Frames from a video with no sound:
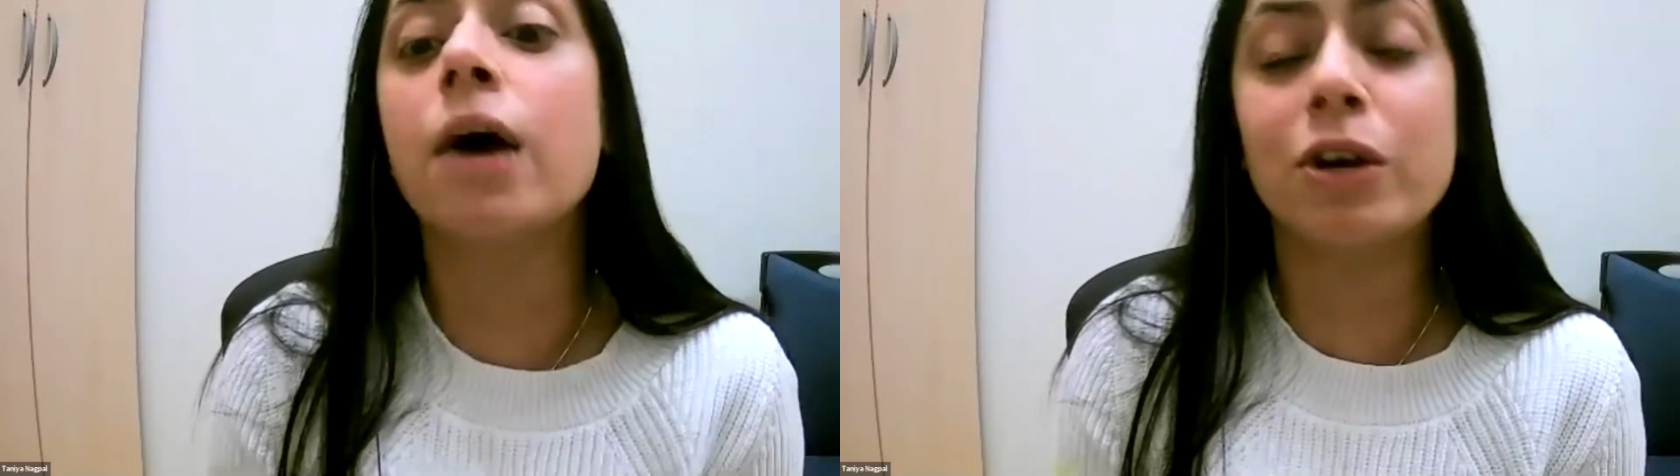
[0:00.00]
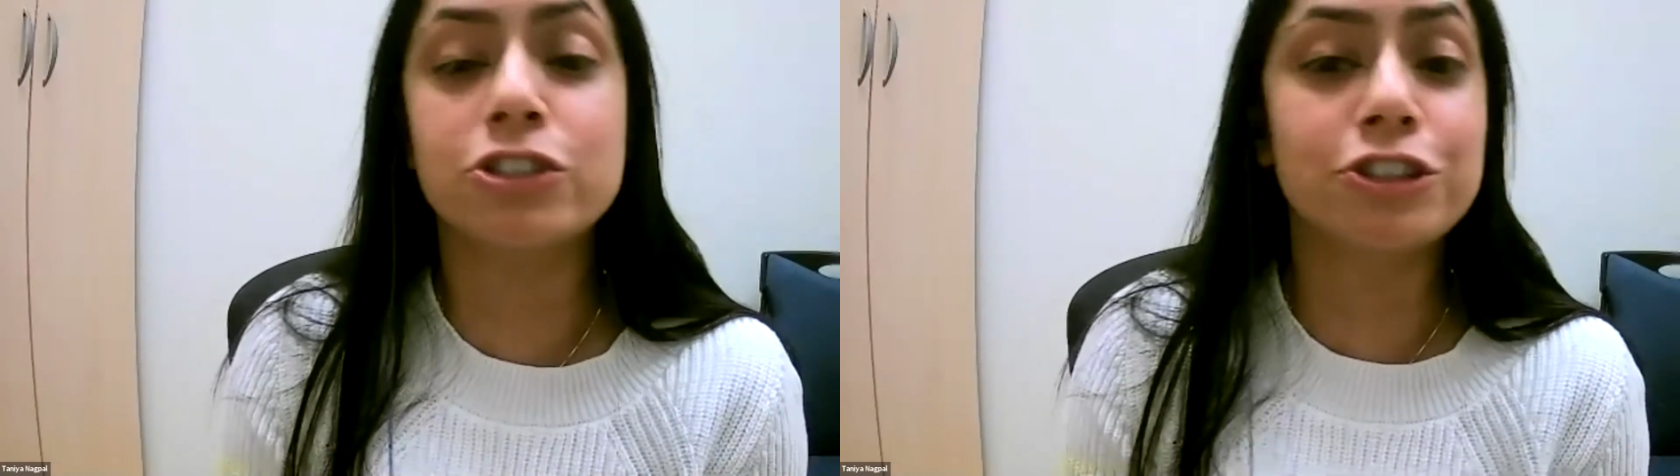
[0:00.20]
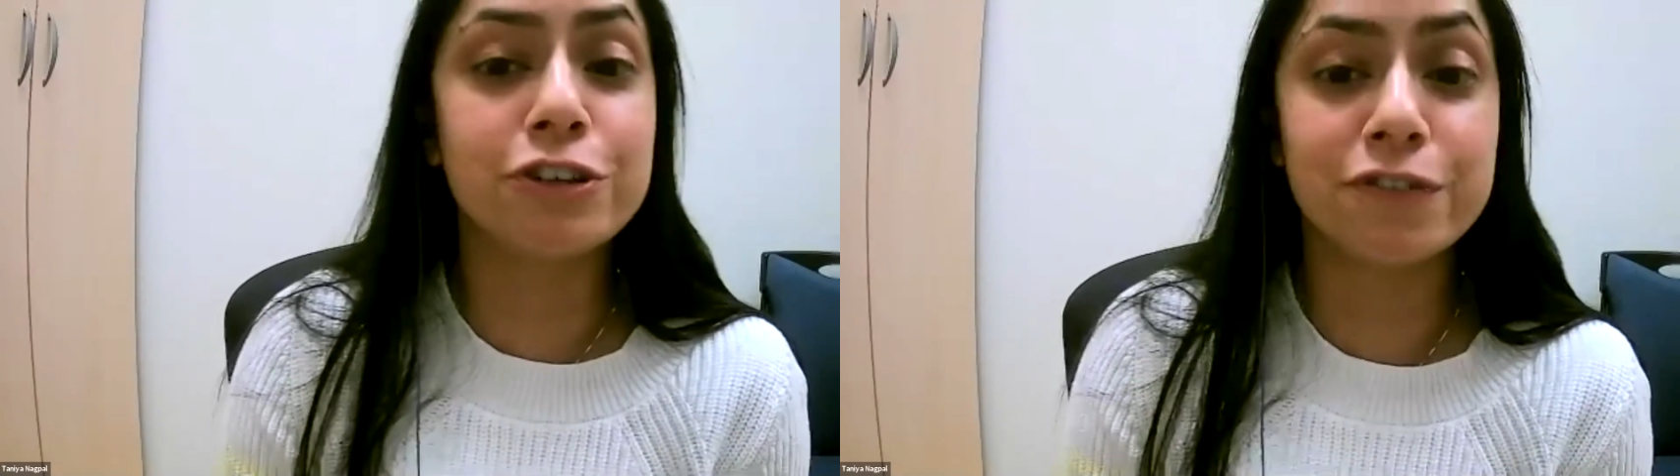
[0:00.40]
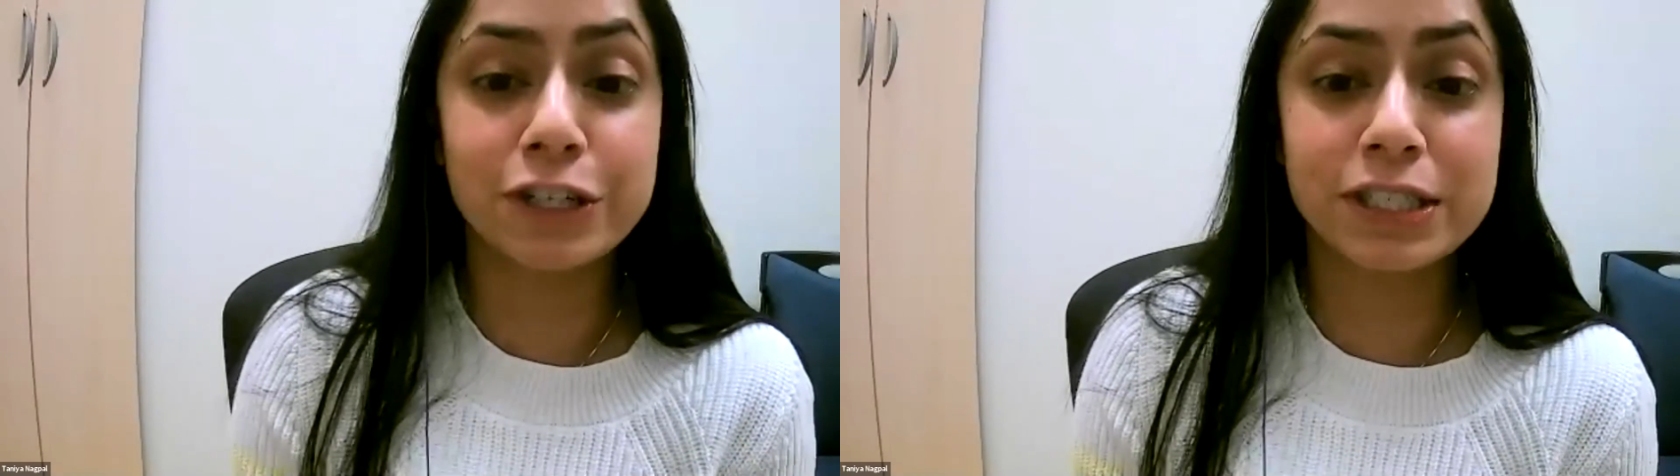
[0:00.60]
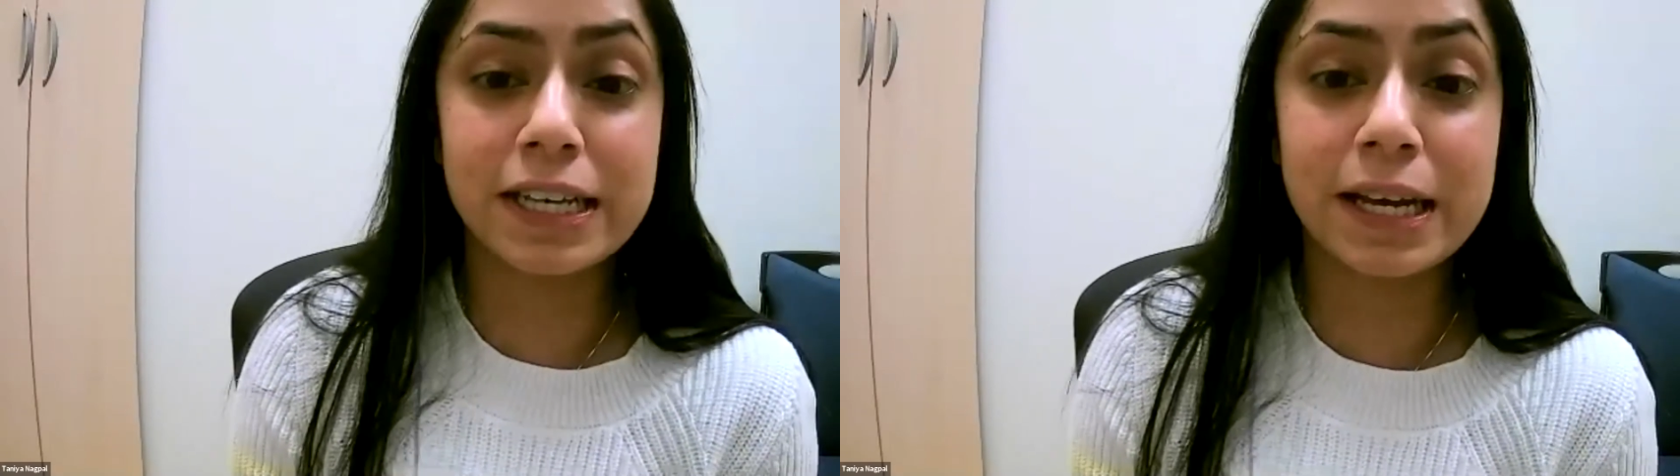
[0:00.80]
at Western
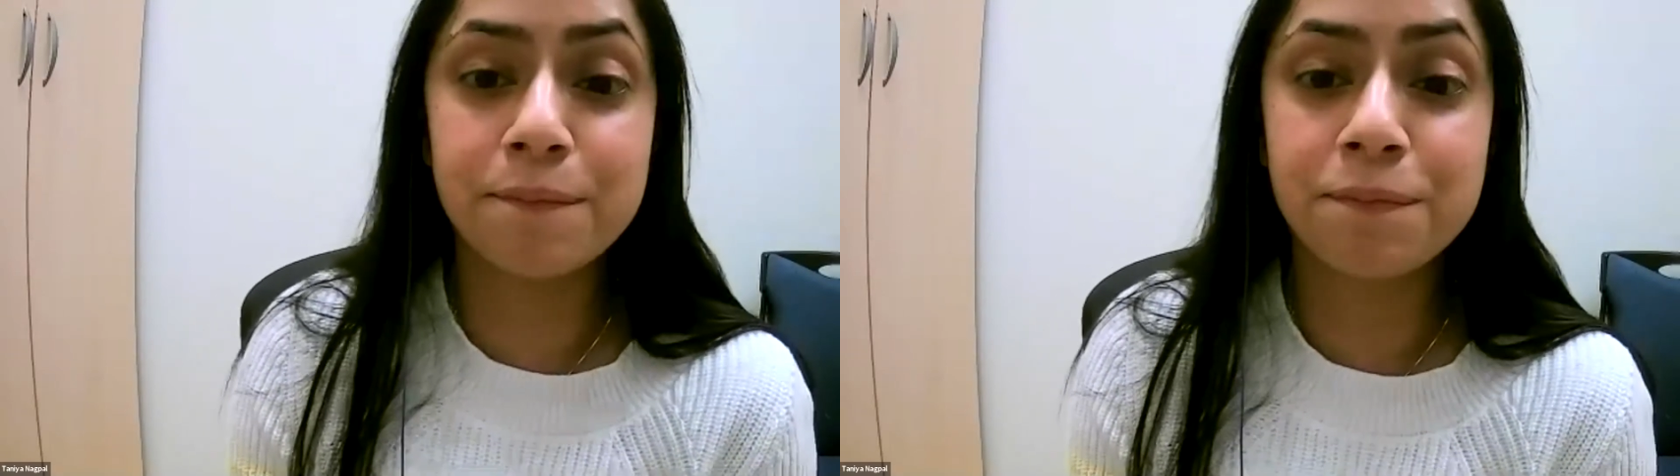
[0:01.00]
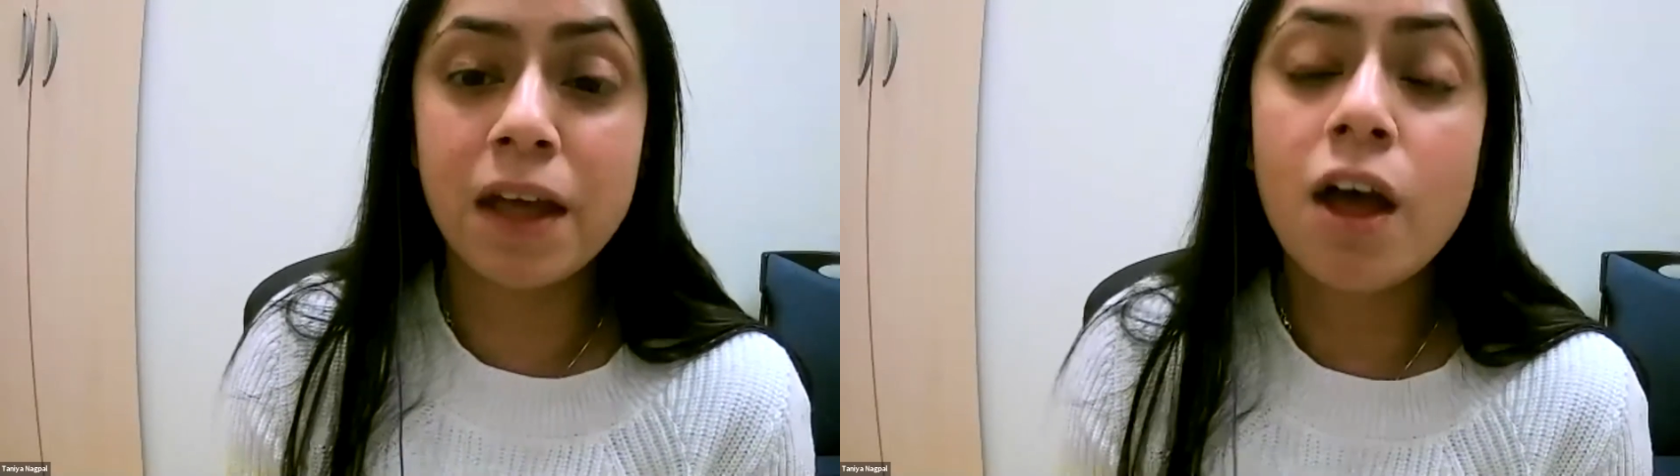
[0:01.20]
University.